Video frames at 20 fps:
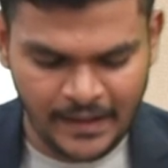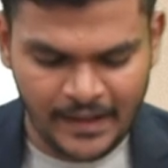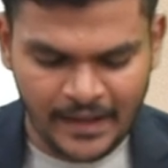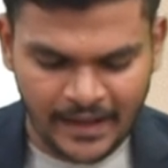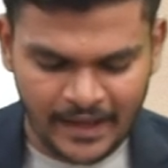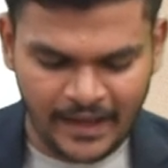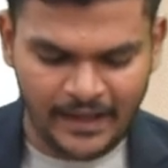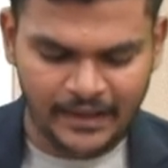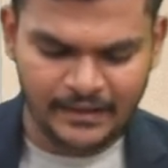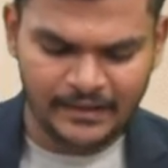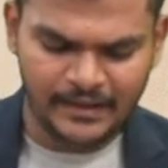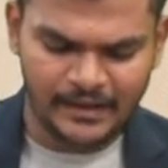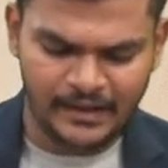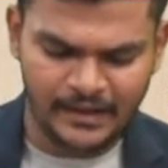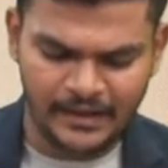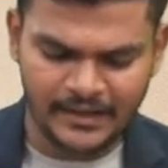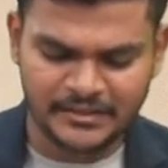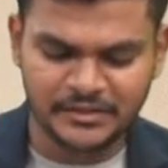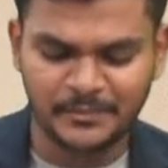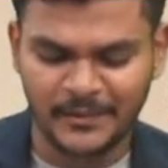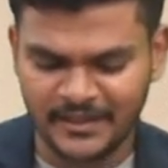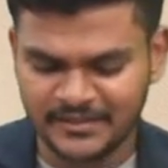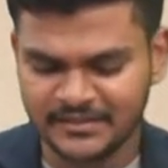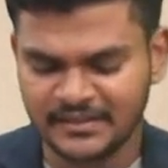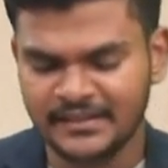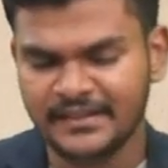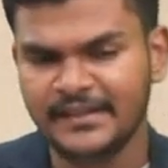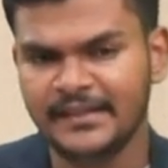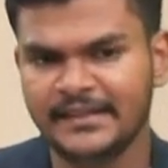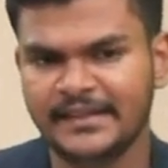And it's
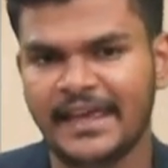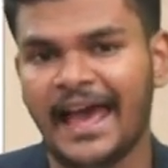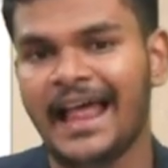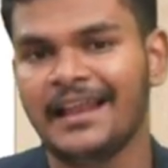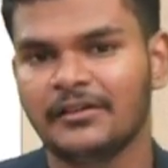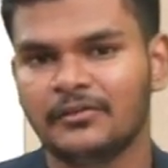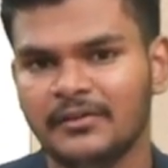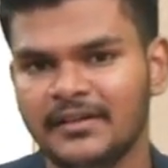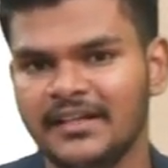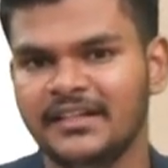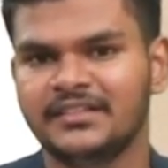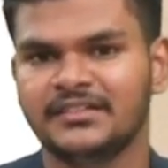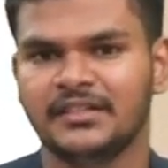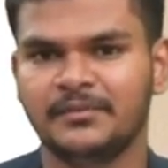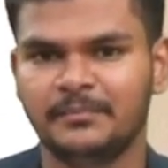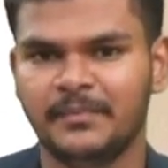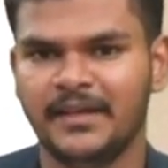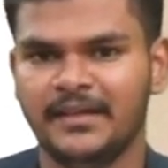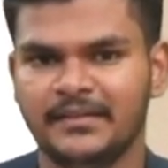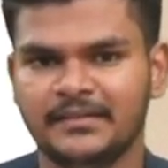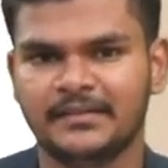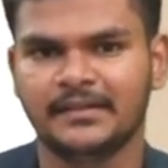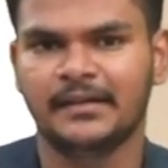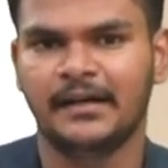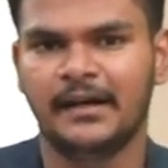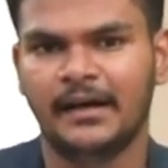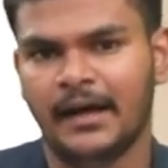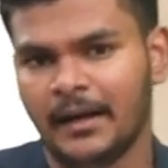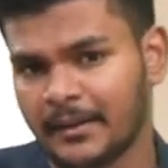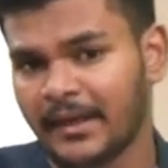majorly calculation-based,
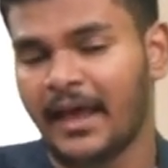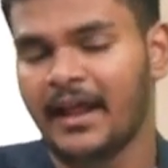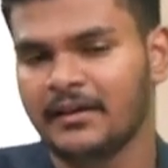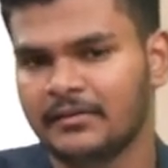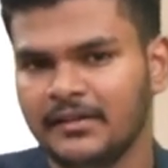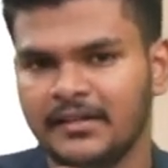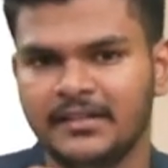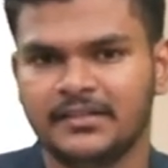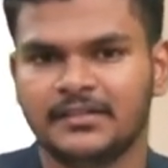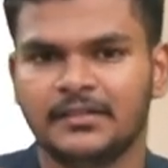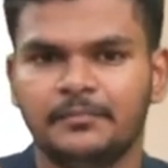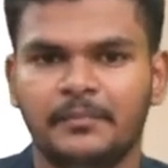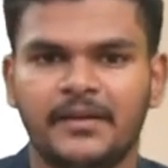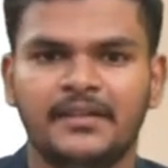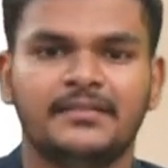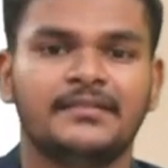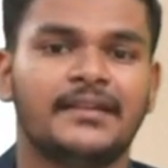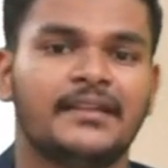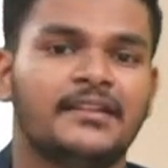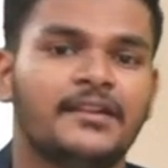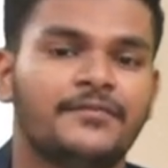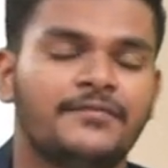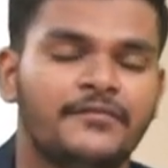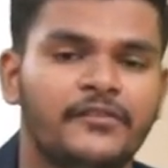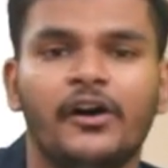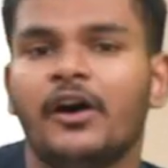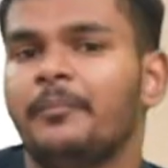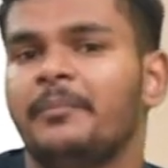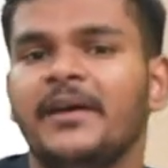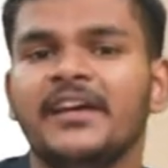a calculation-based set of
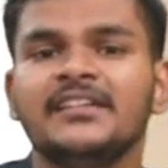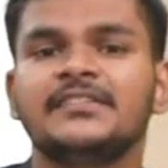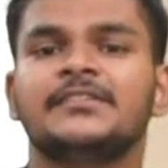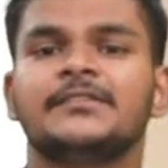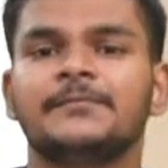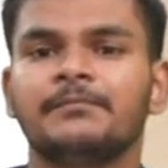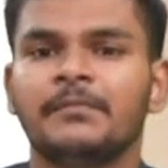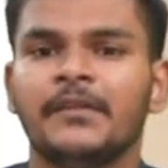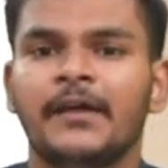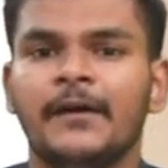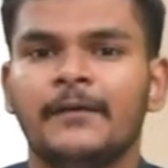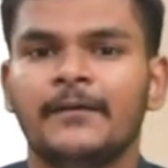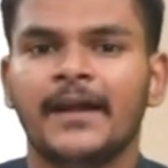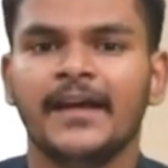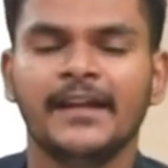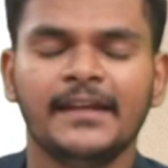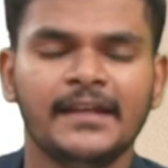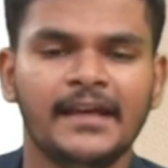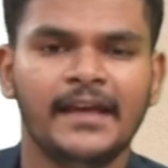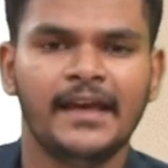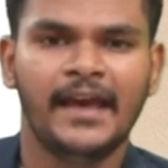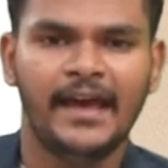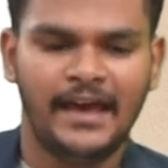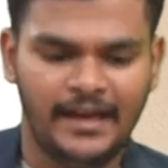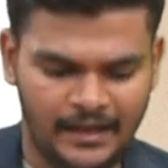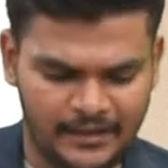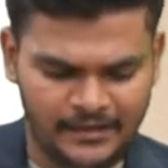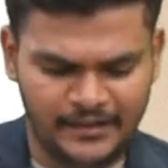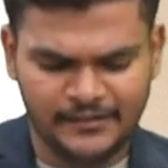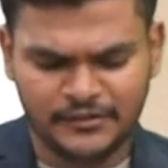topics, right?
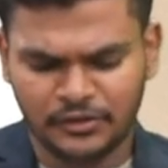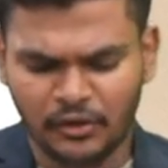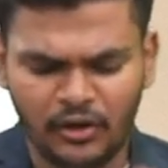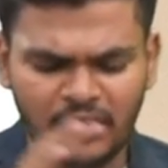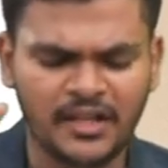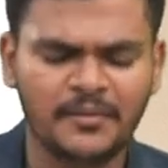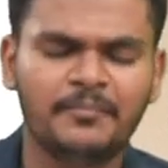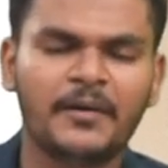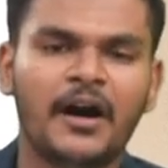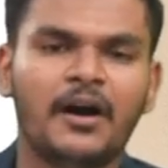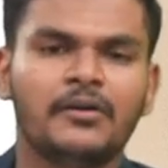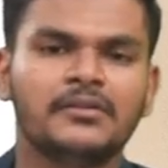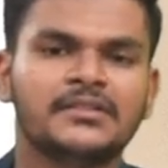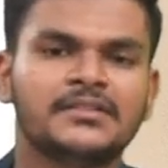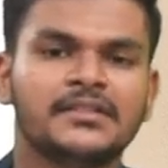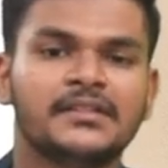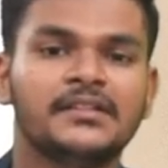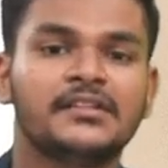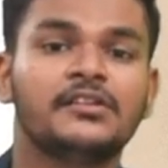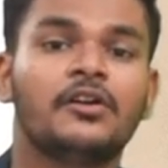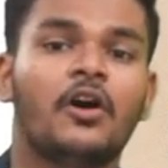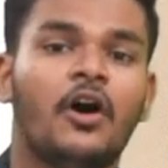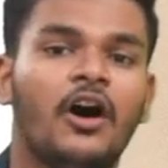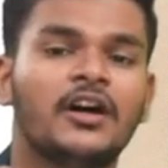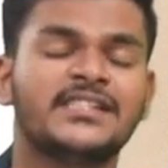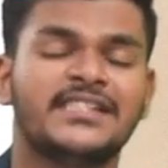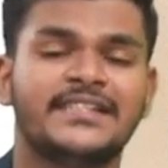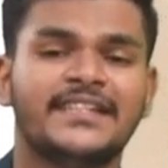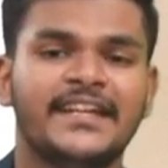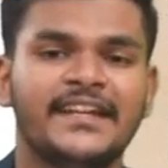And it's all about certain
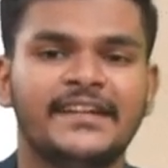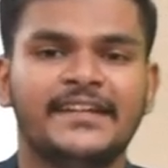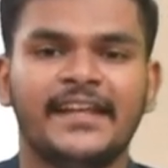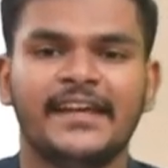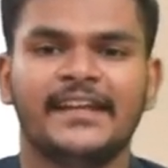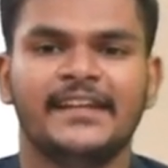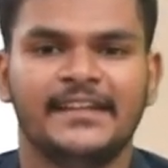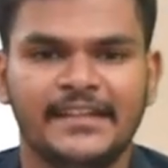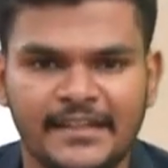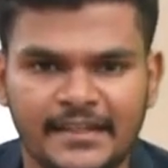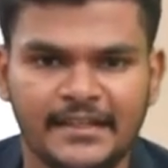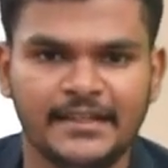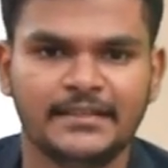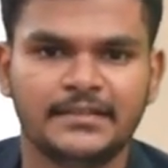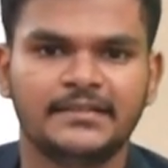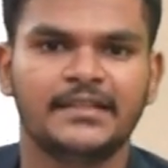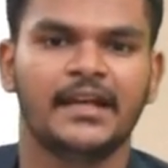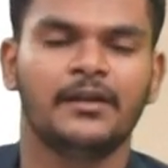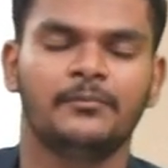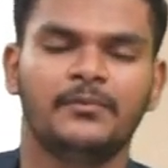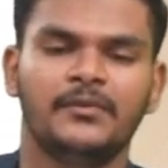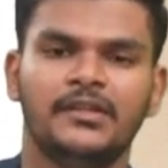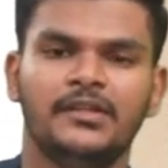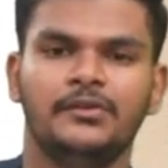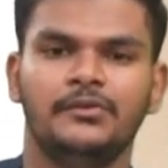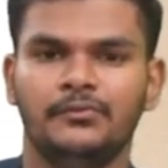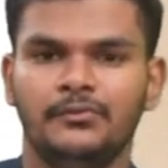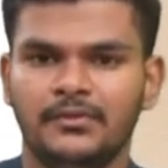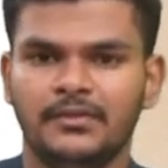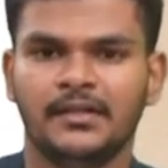costing techniques that we
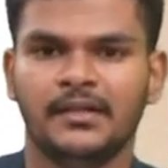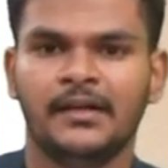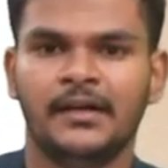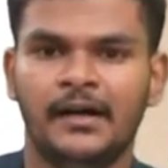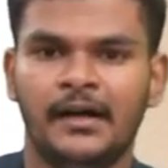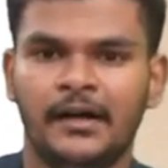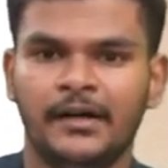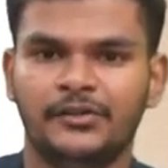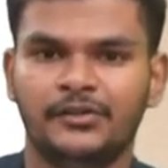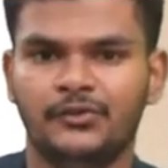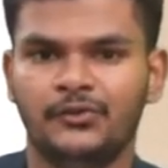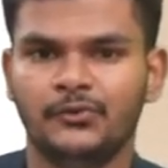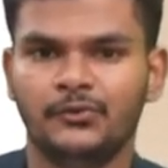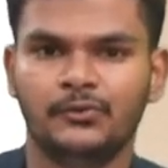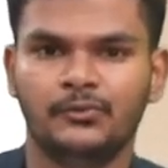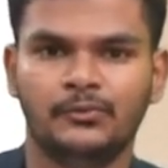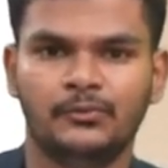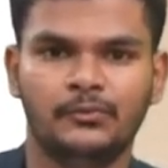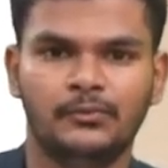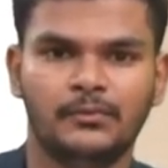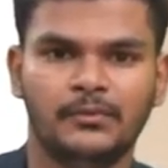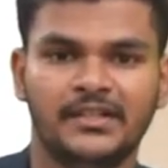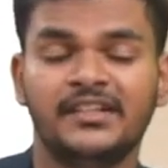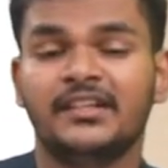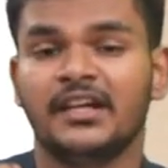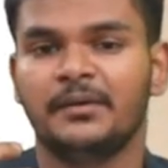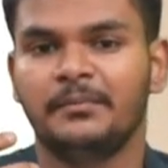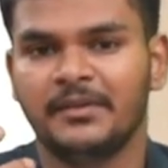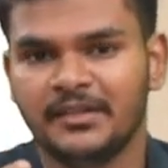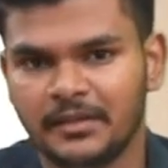use to
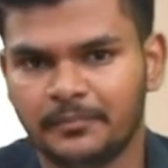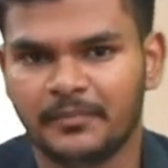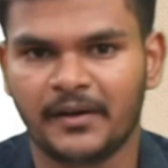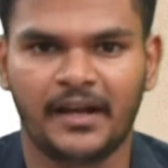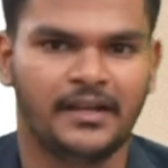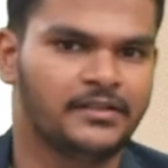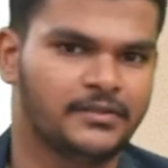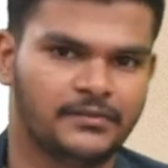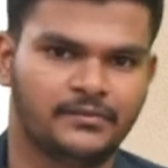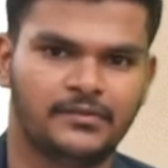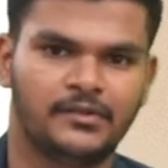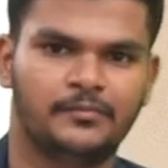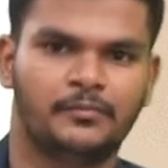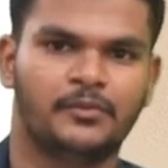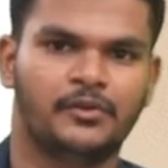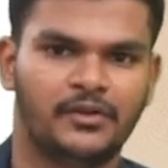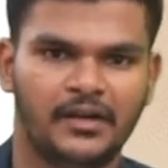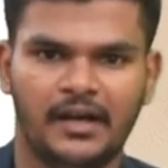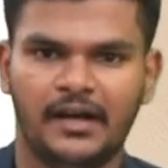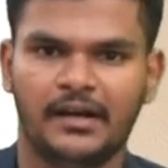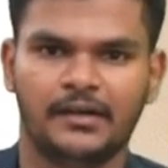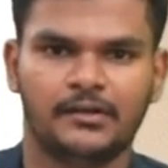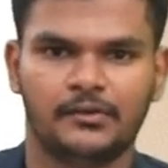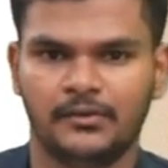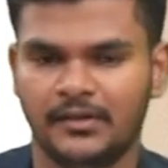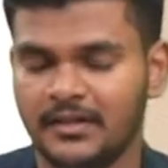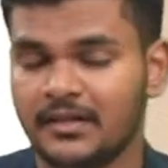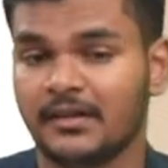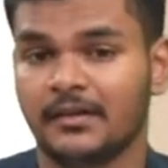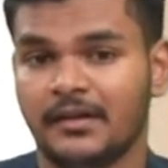determine the price of our product or
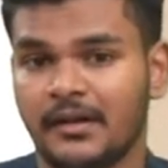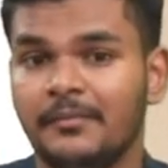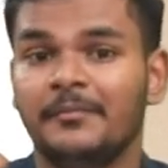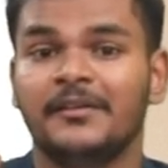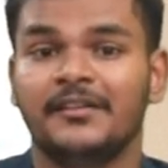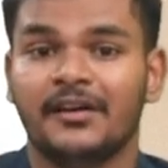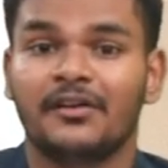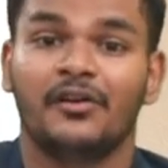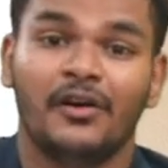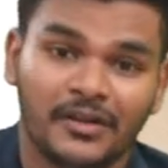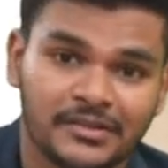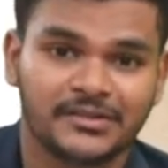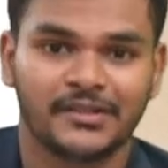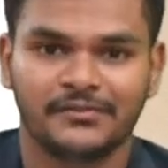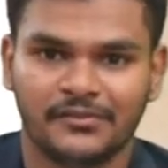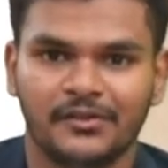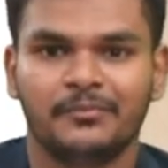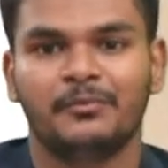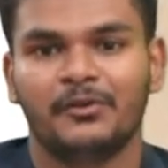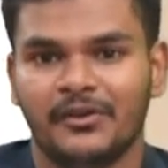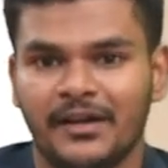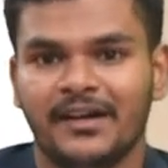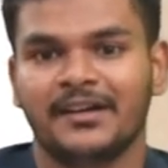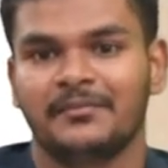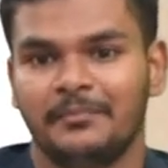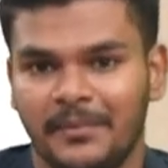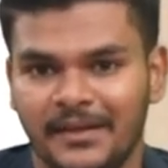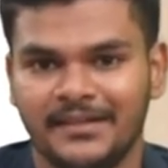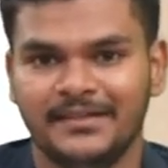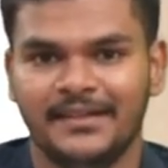determine the cost of our
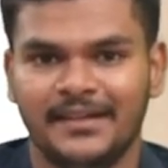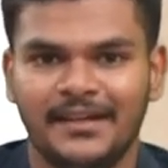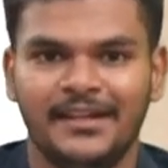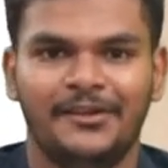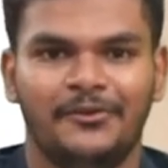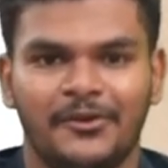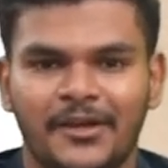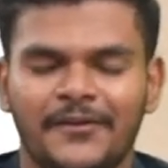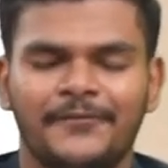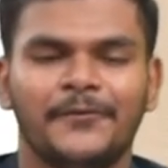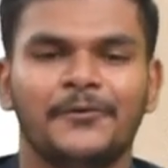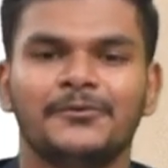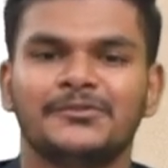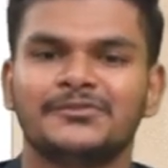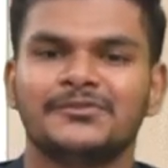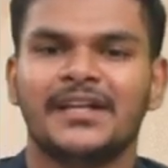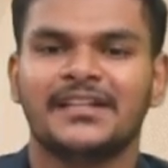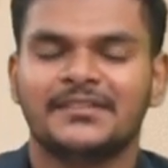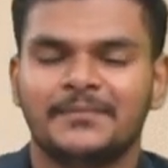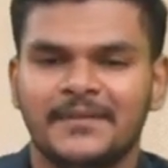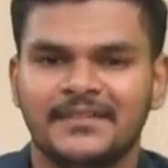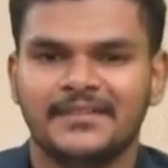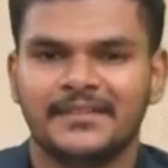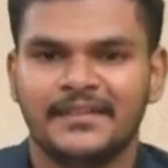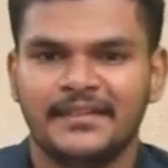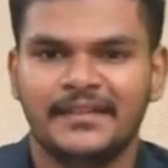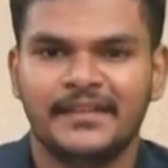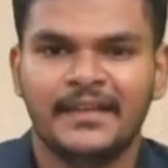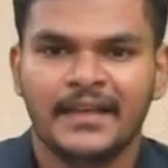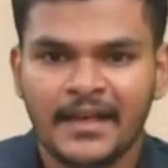product, basically. Okay, folks, so that's
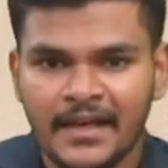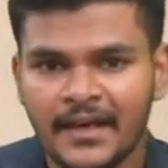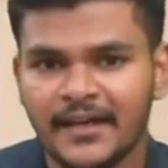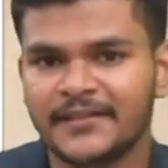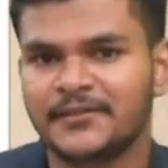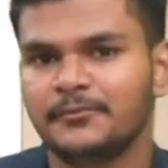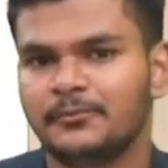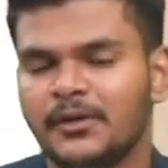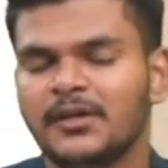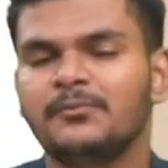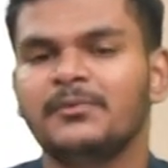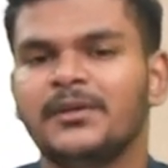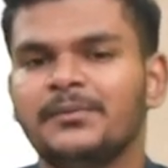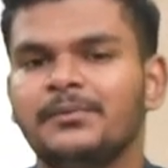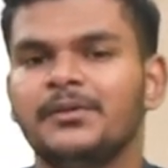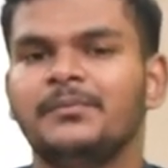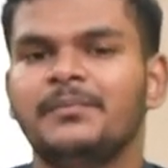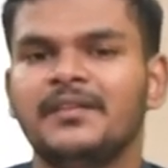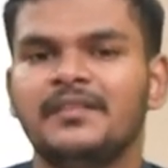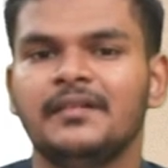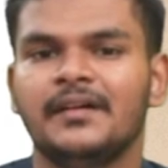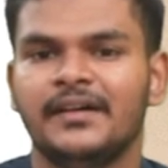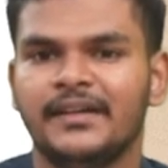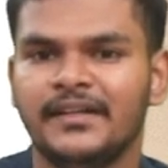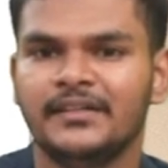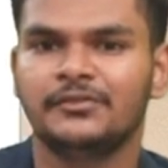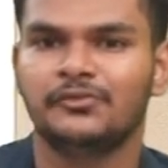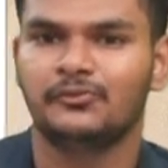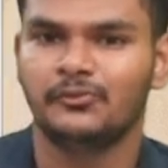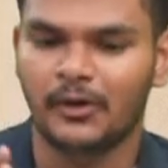basically what we will be
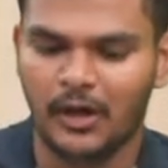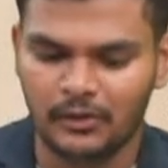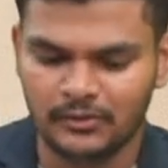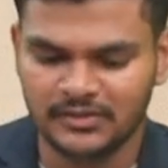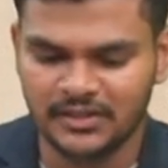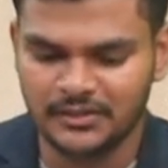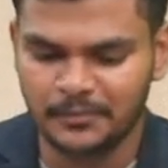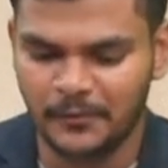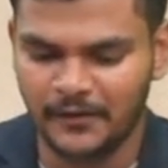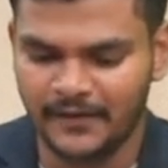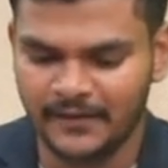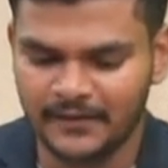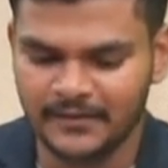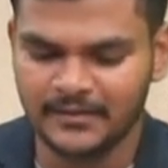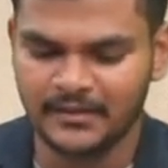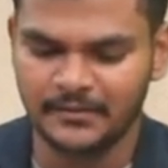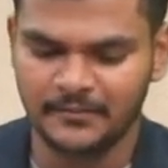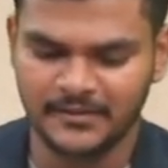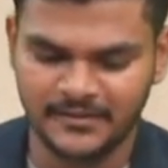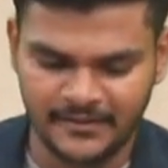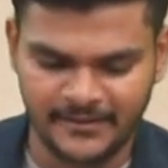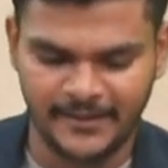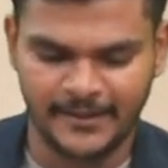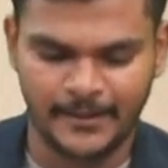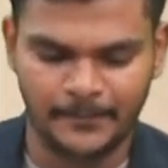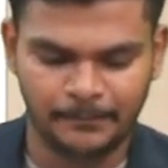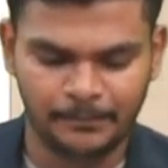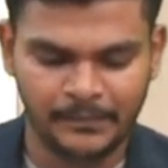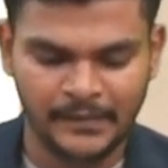learning throughout this particular syllabus area.